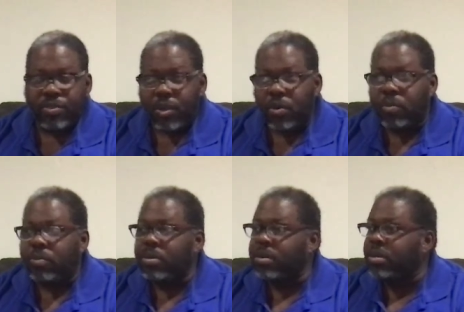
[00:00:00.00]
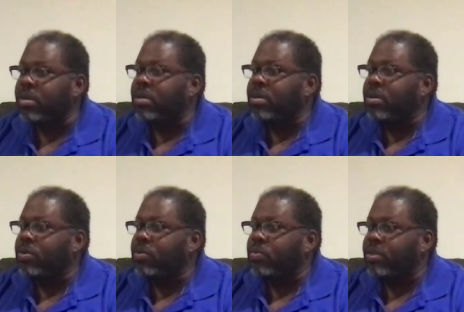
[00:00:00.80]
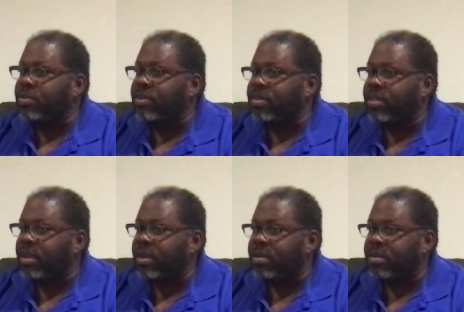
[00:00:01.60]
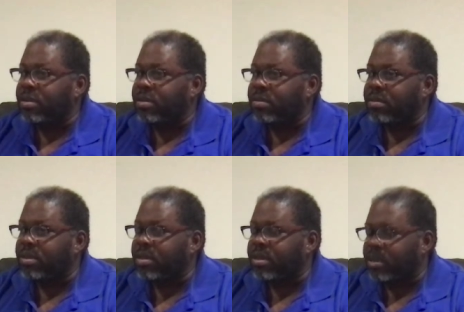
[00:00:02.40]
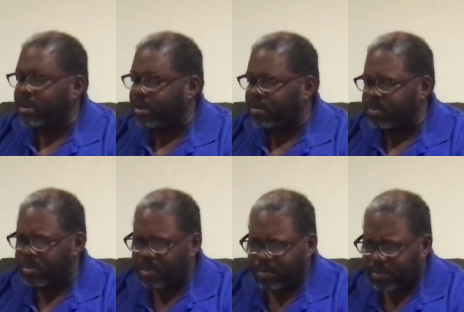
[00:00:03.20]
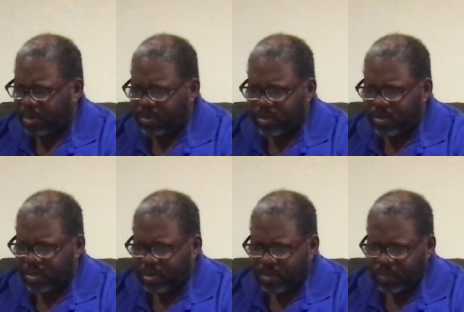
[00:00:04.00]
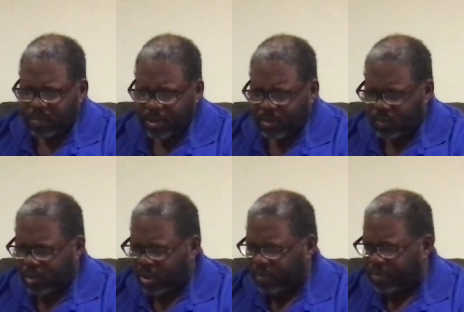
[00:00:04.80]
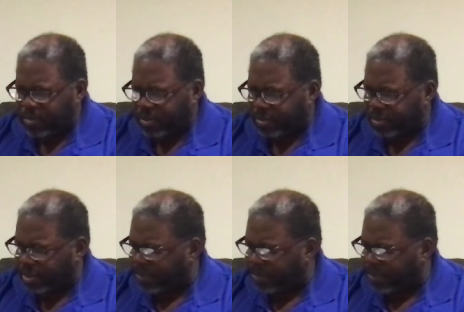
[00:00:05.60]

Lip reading: So when you sit there, and I'm on quite a few of these